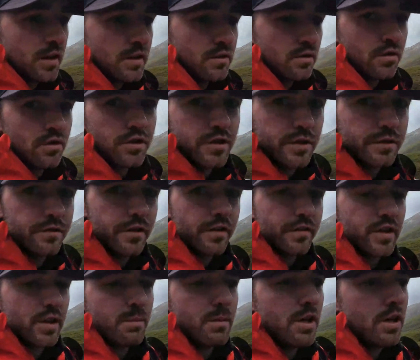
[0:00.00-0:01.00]

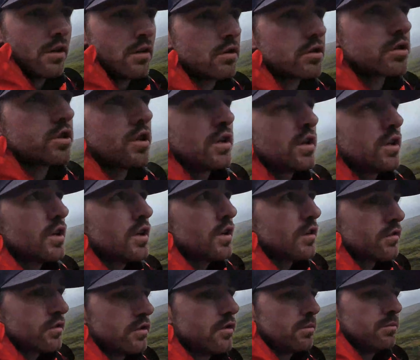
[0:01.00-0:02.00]
250 metres
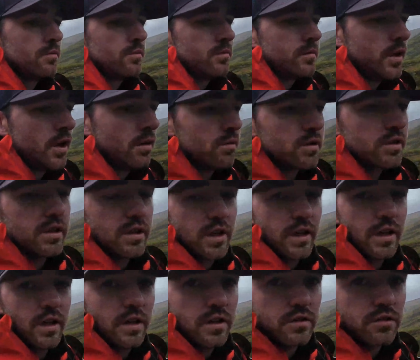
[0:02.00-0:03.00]
from now to the
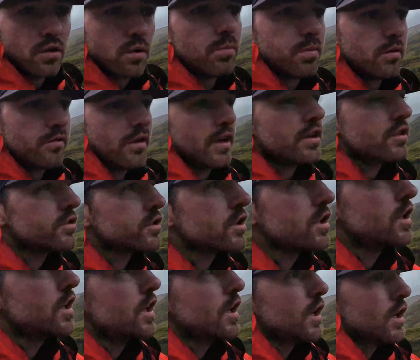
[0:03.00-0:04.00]
top of this
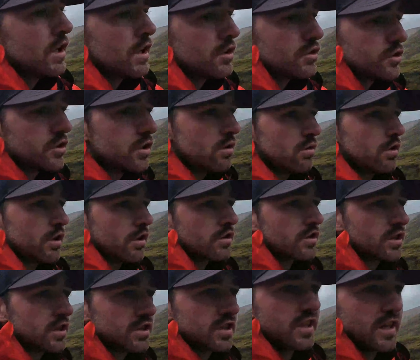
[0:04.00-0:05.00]
trail here
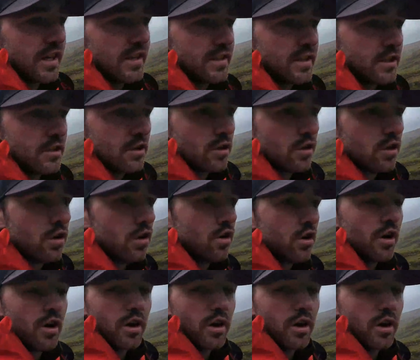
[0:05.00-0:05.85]
just to get to the loch.